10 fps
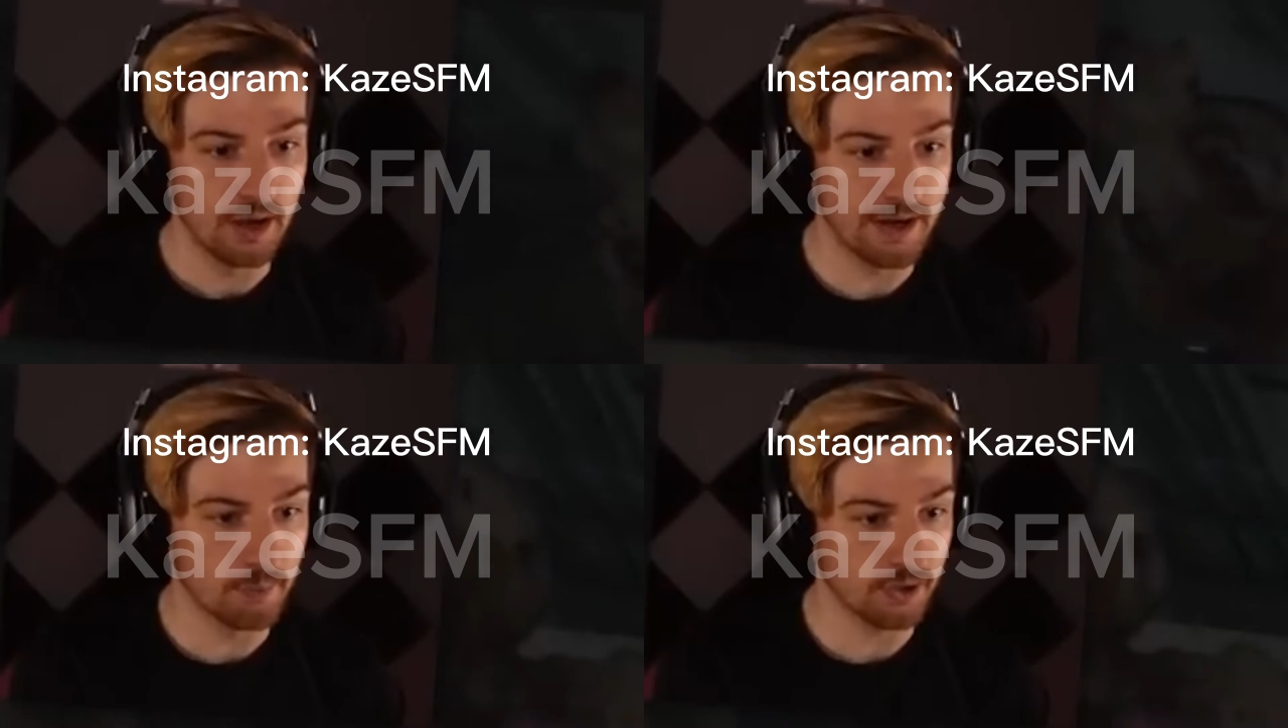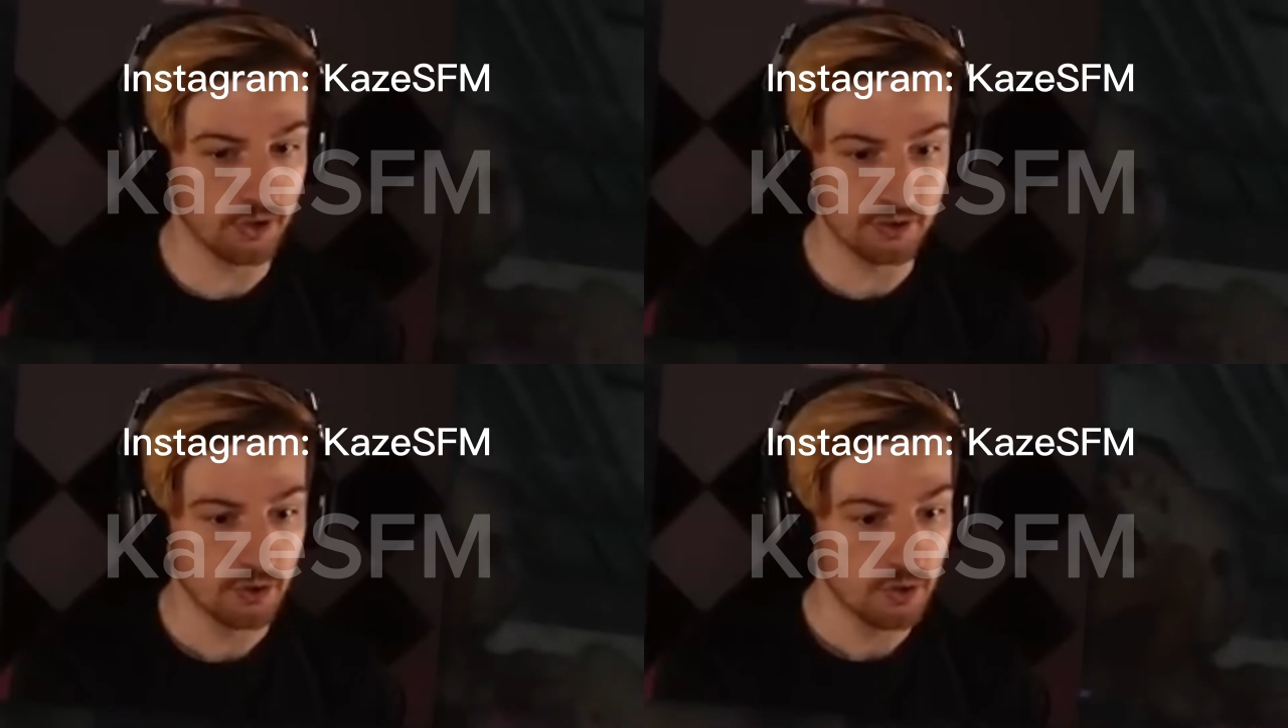And now we're
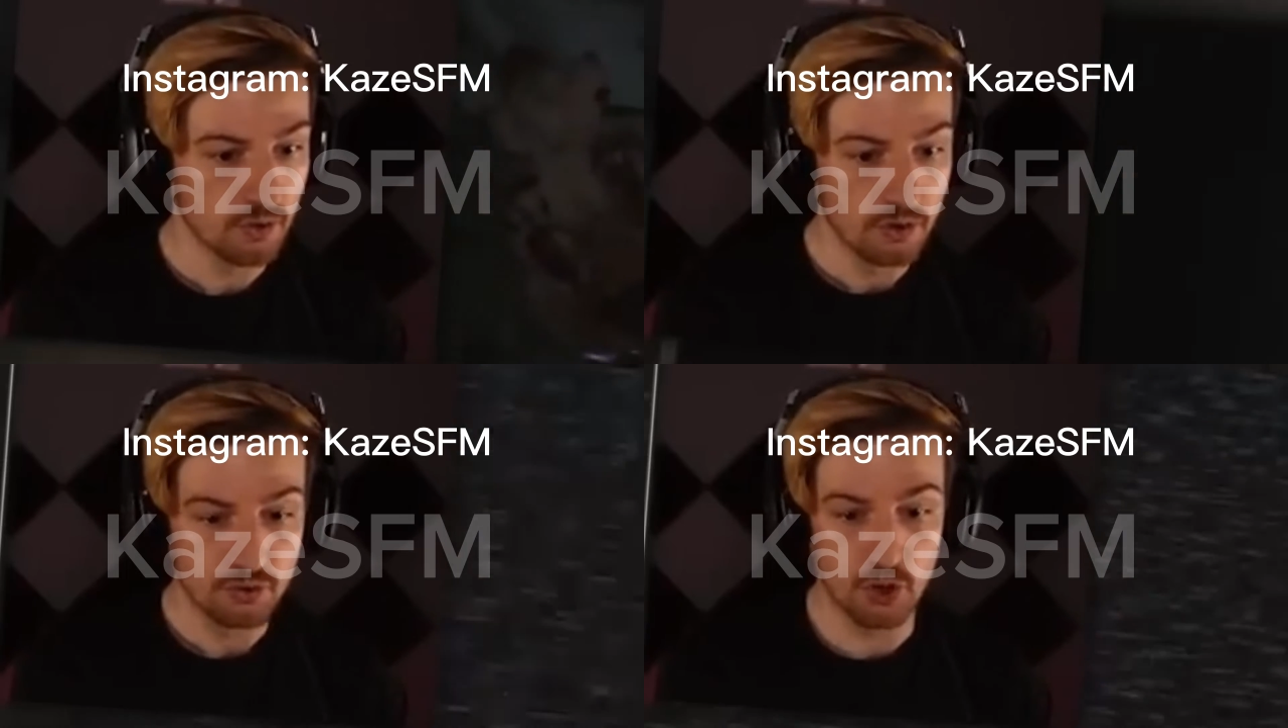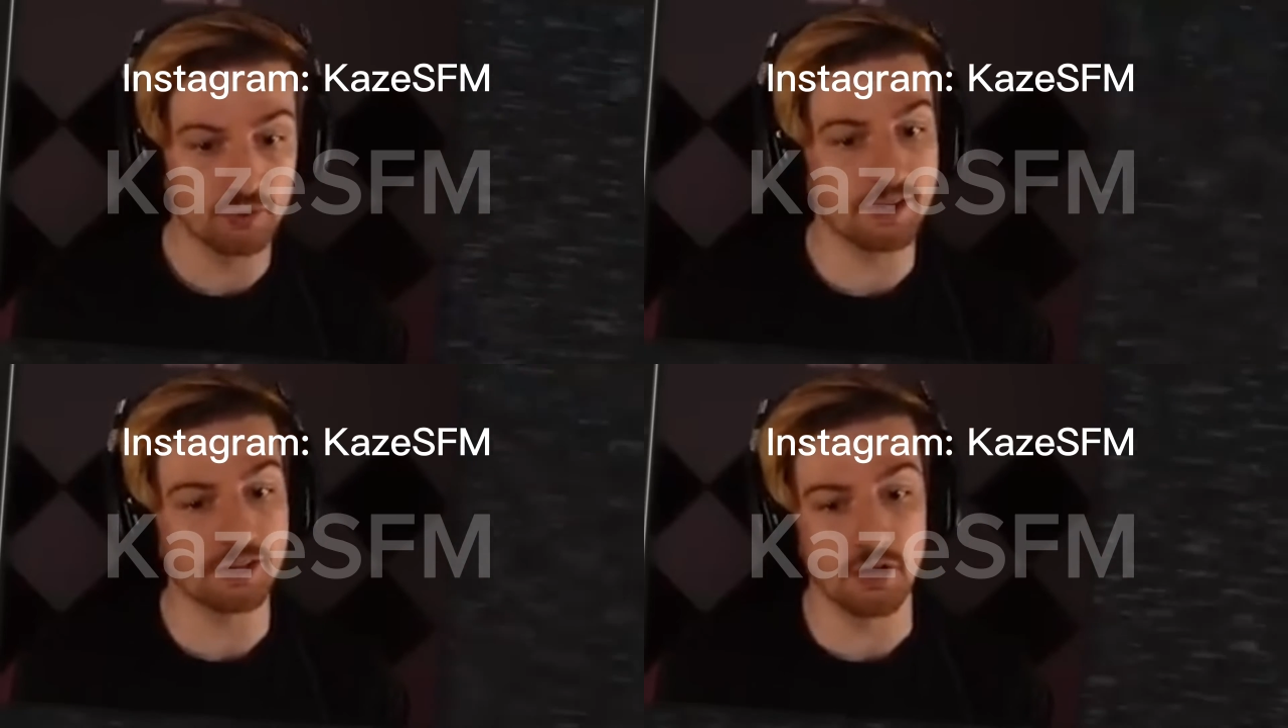good. Dude,
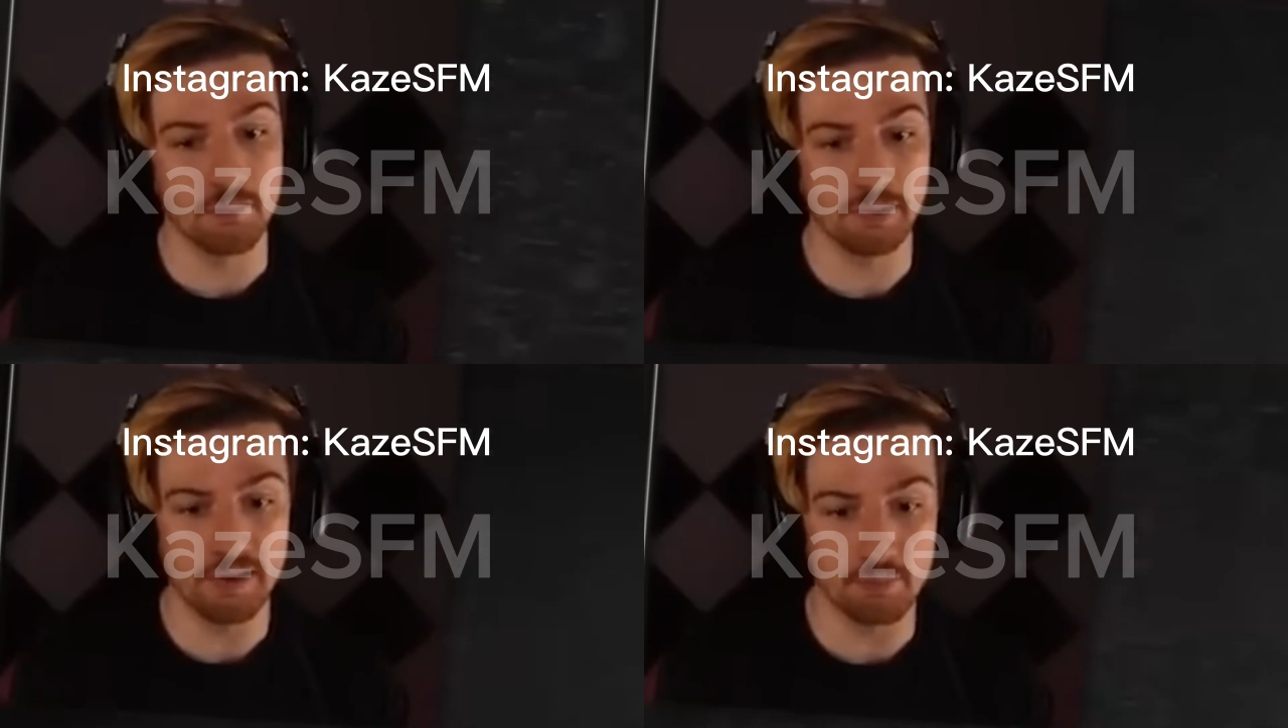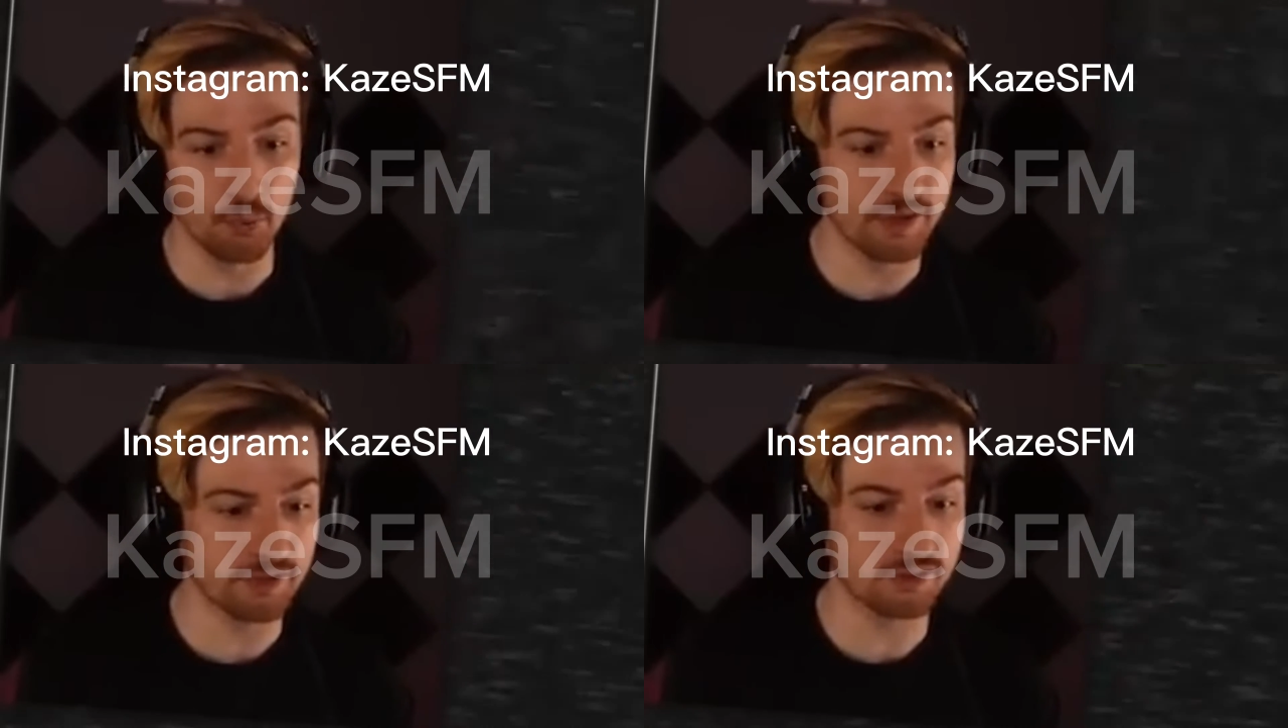this is
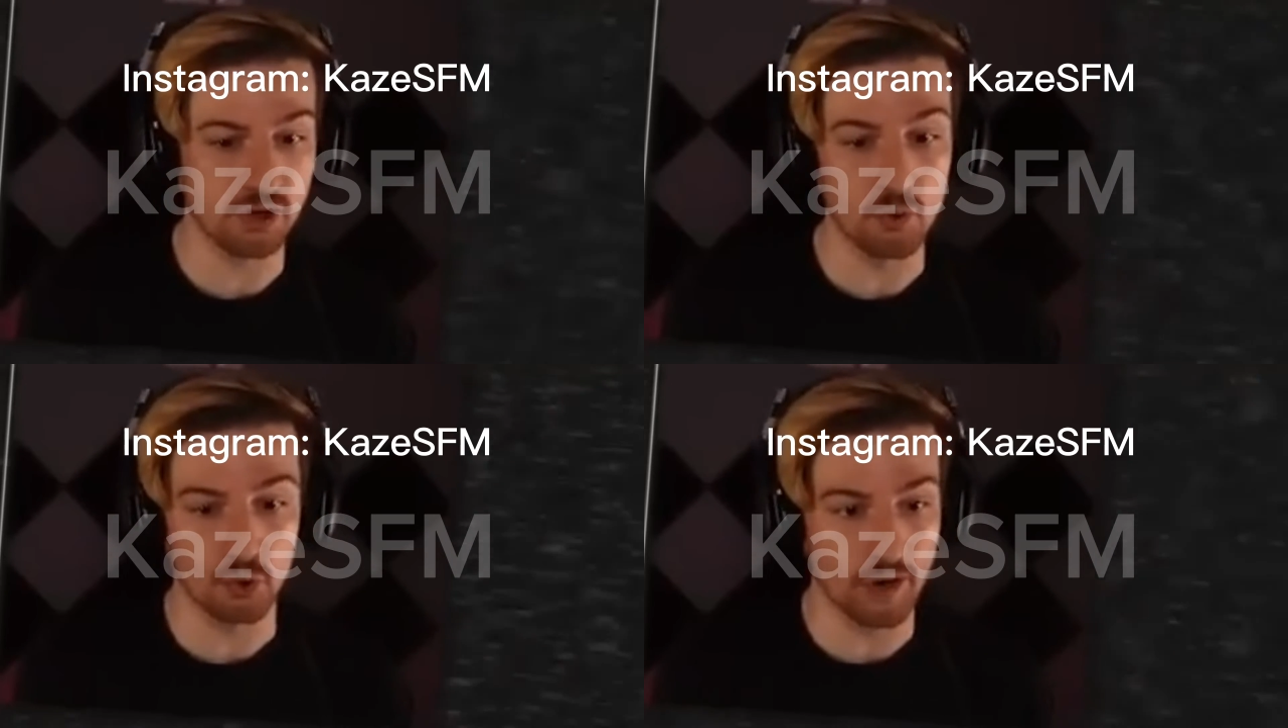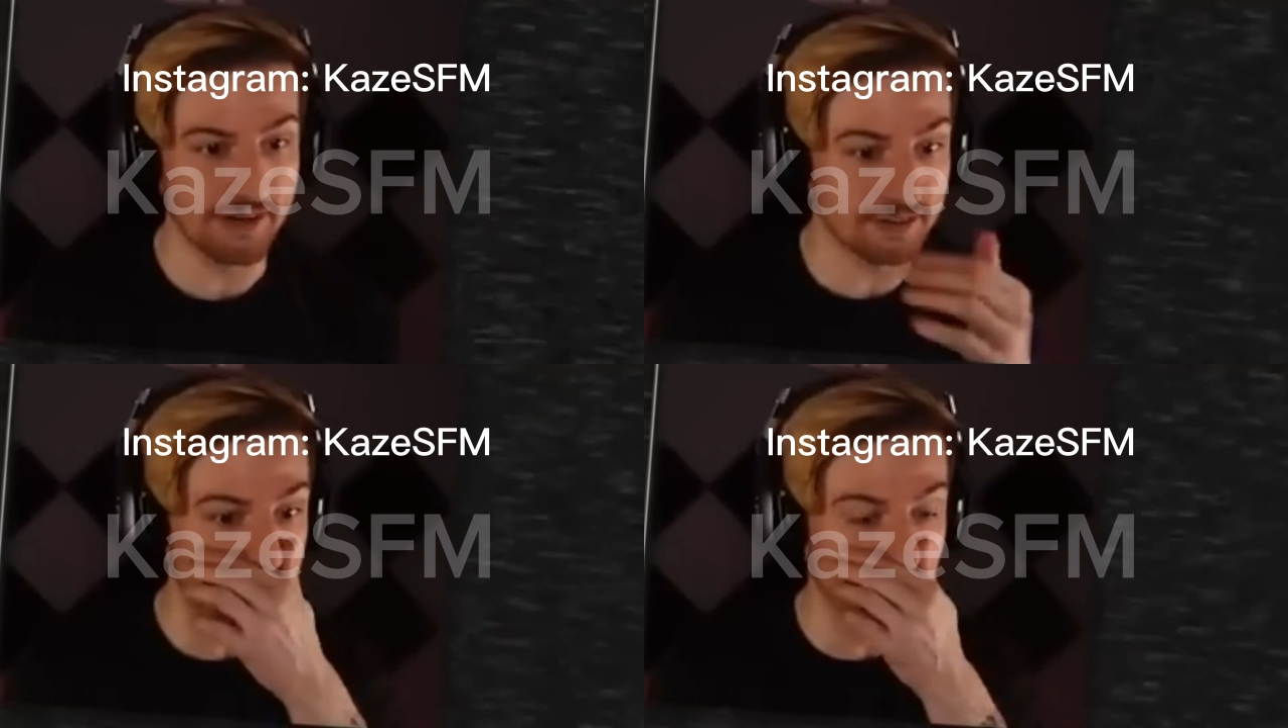unbelievable. This is so
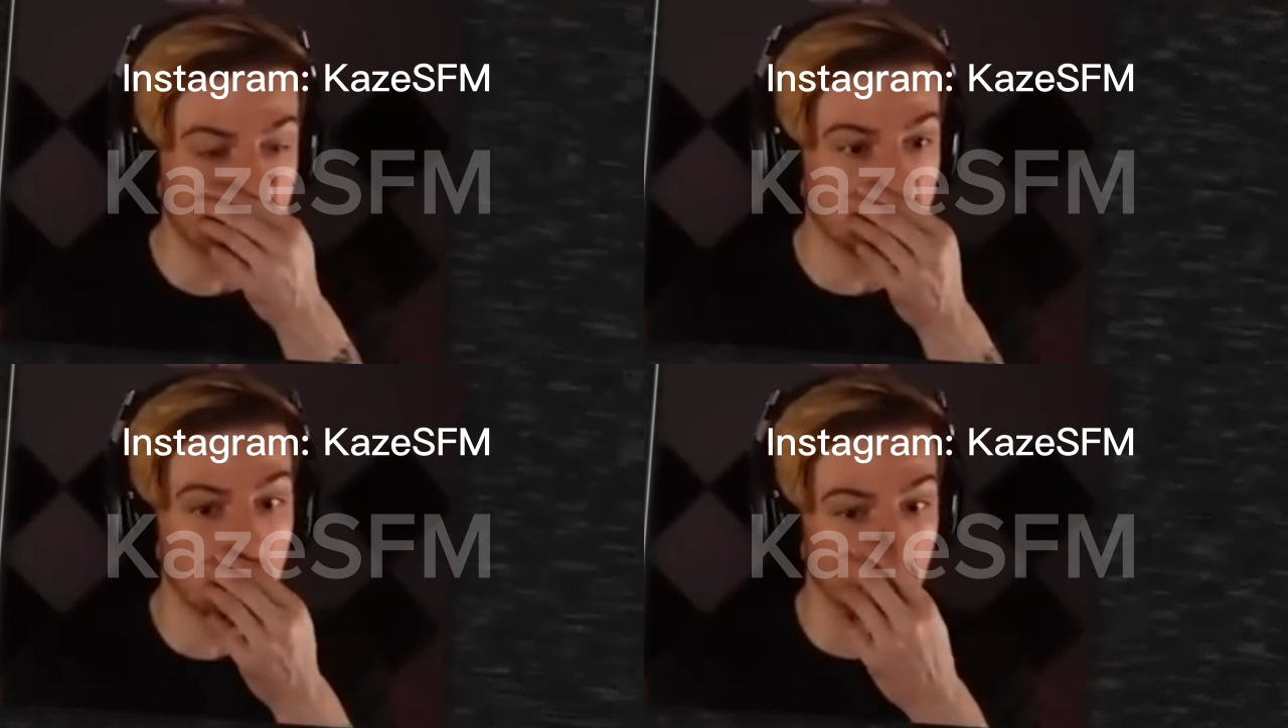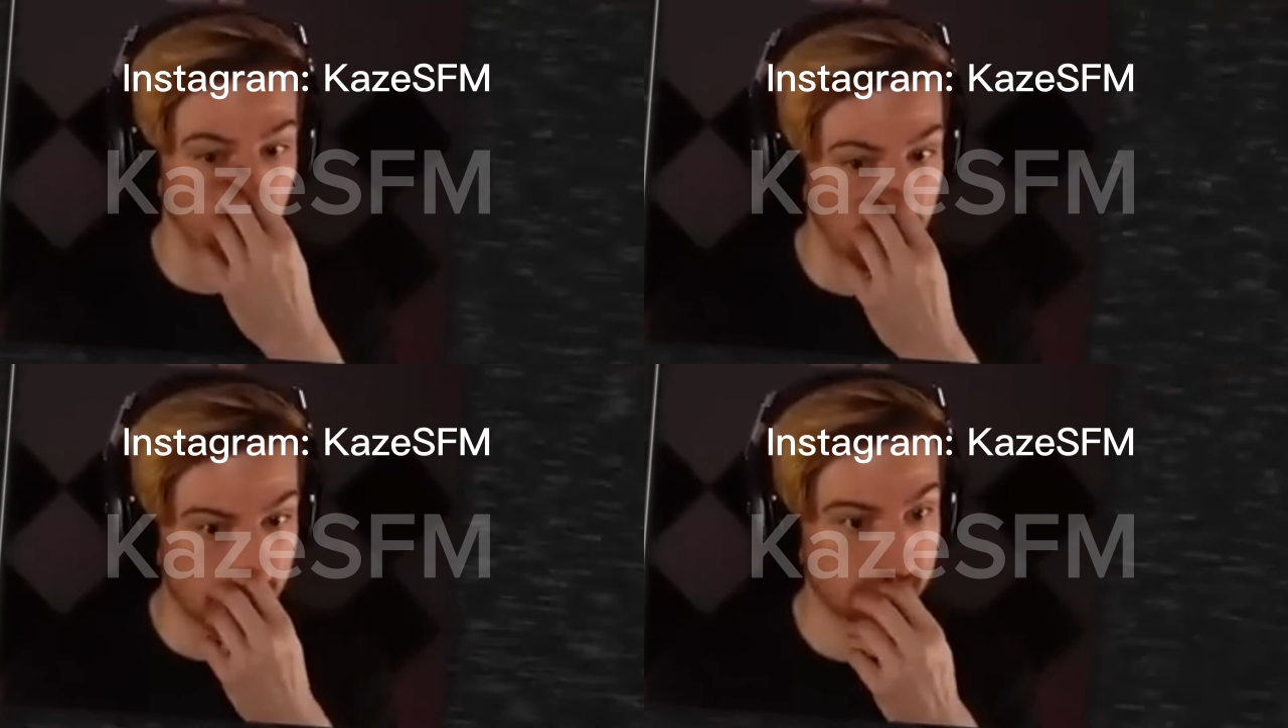crazy. This is so
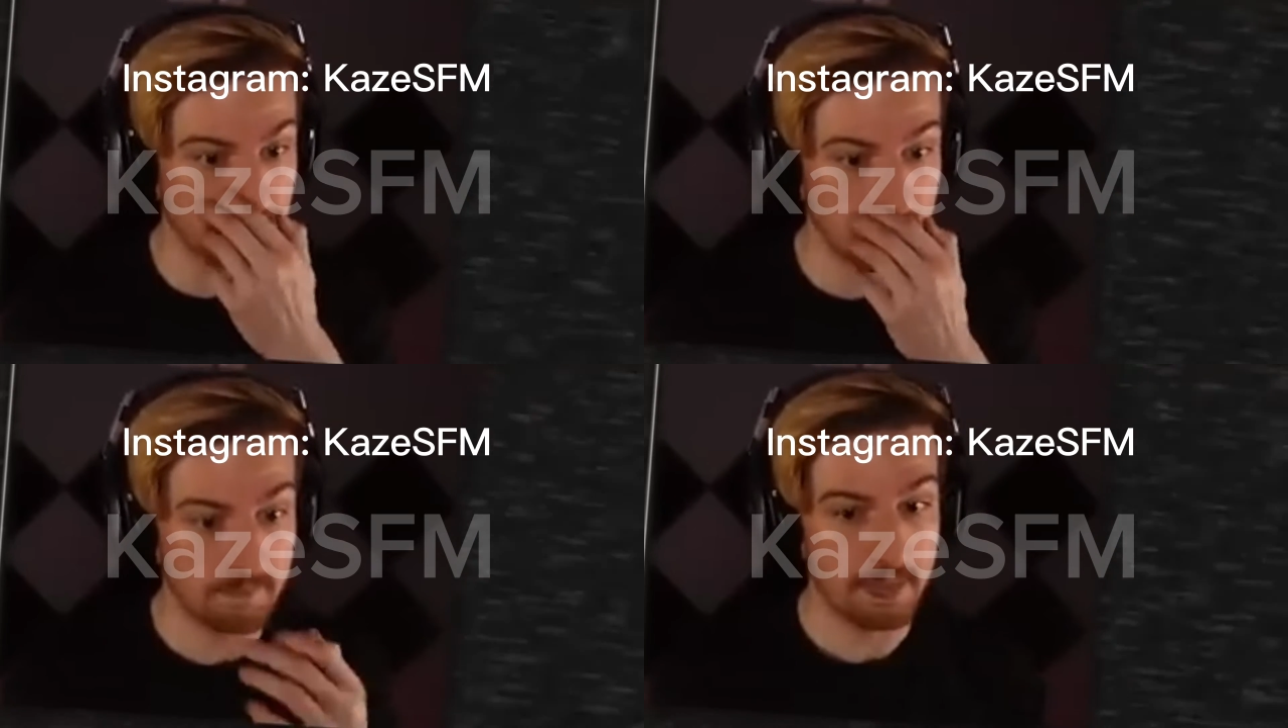crazy.